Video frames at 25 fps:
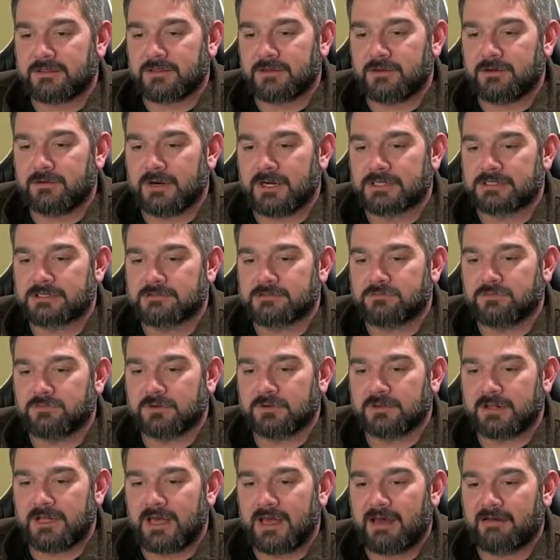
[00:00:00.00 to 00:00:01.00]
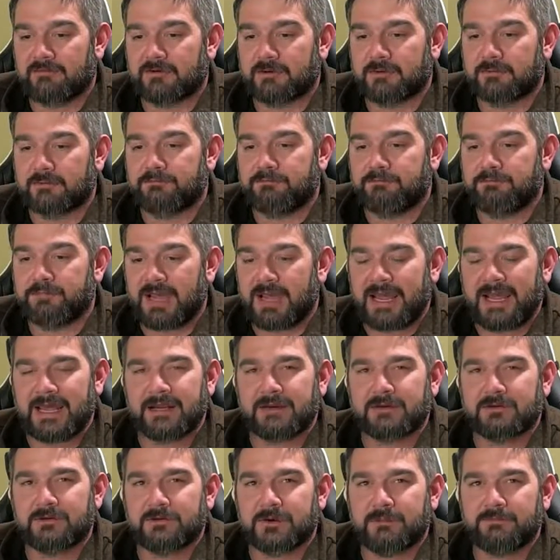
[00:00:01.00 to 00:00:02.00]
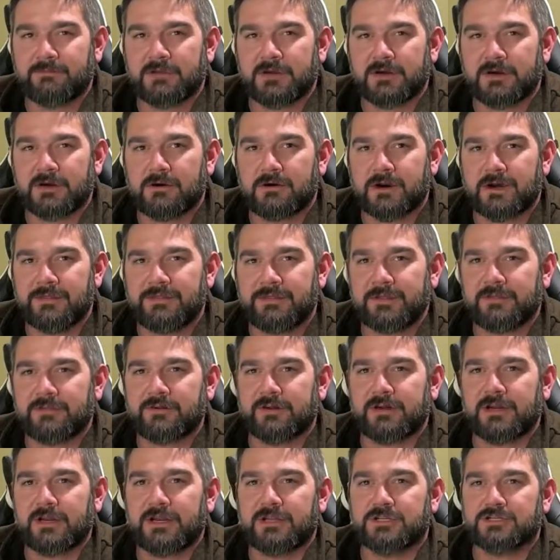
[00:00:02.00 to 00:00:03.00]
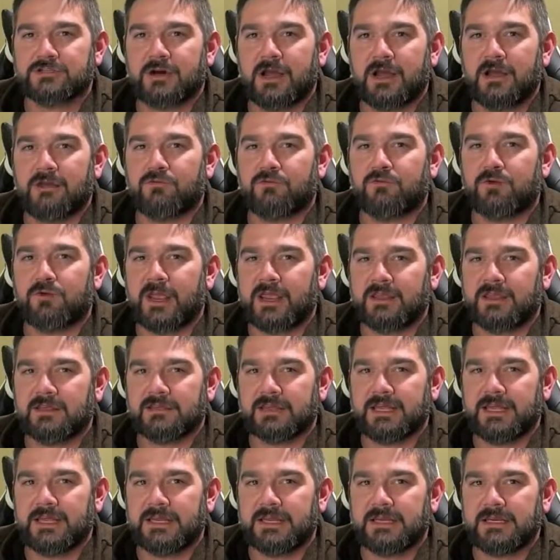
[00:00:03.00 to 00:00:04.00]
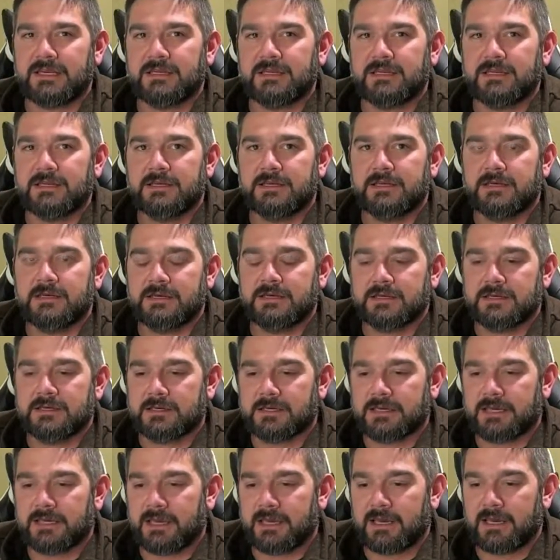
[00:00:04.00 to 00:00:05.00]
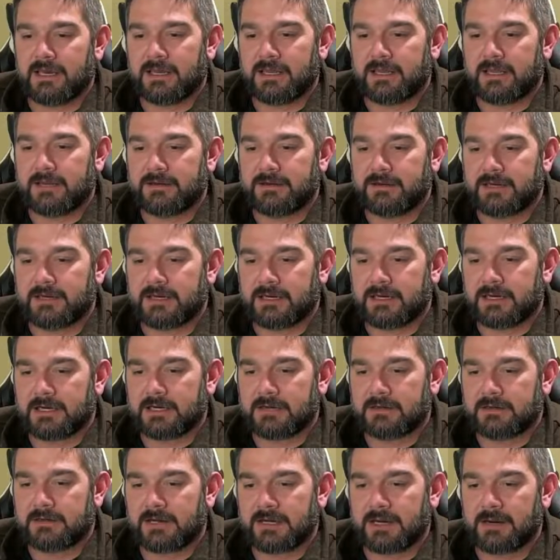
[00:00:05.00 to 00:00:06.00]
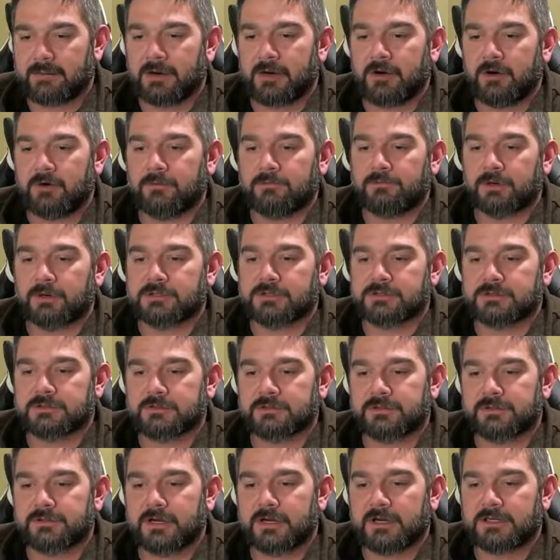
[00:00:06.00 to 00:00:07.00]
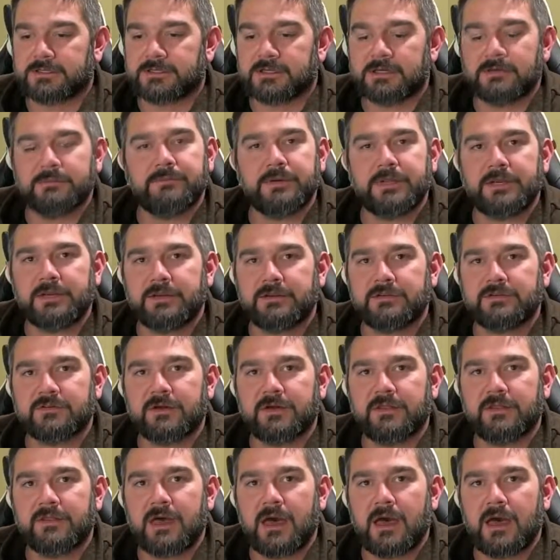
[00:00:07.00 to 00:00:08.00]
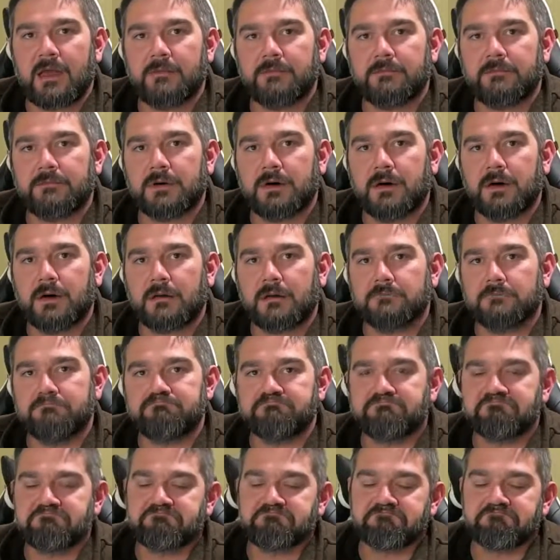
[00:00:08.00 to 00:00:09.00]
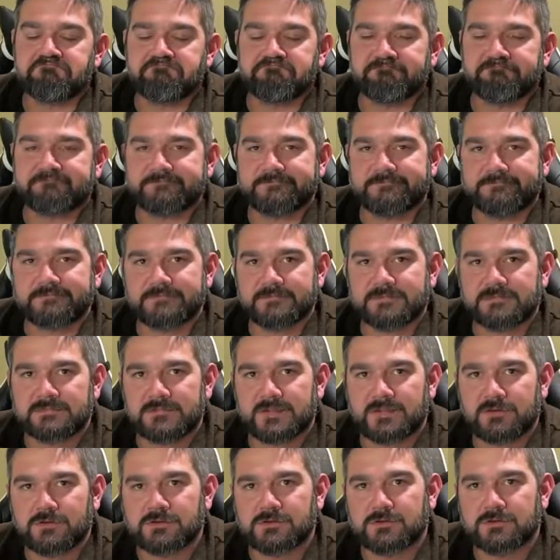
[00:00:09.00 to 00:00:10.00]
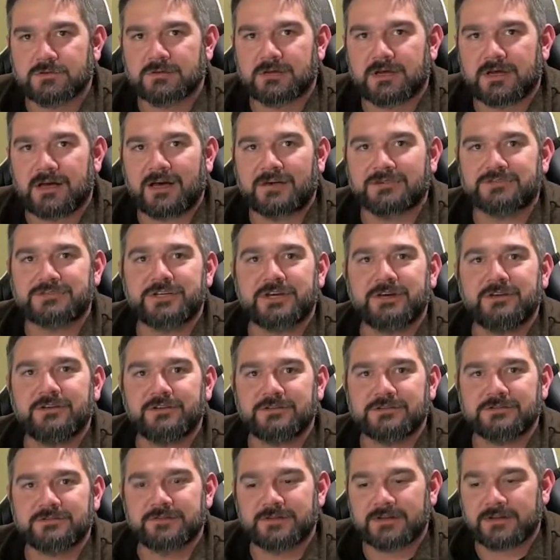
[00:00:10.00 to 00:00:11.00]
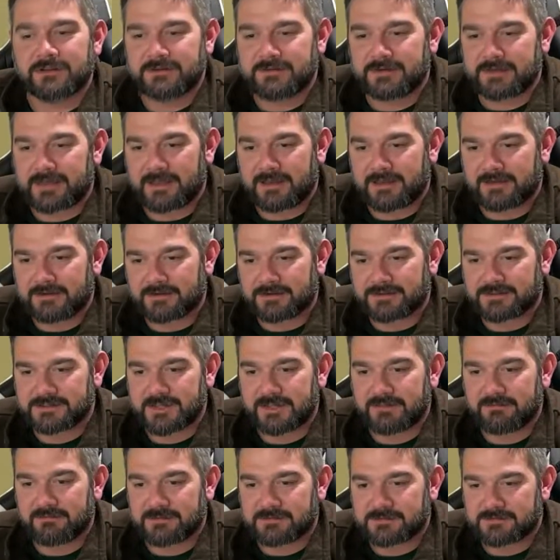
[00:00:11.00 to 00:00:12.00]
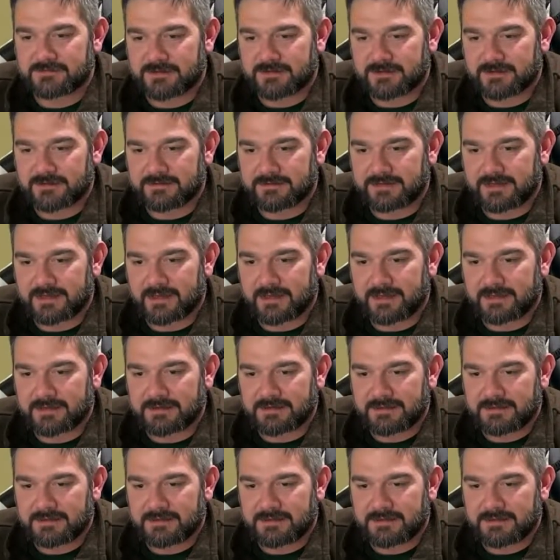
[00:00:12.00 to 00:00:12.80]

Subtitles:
U.S. will ever ban crypto. I think they're going to try and regulate it. And I got my own personal thoughts and opinions on that, but I'll share those for another day, or save those for another day.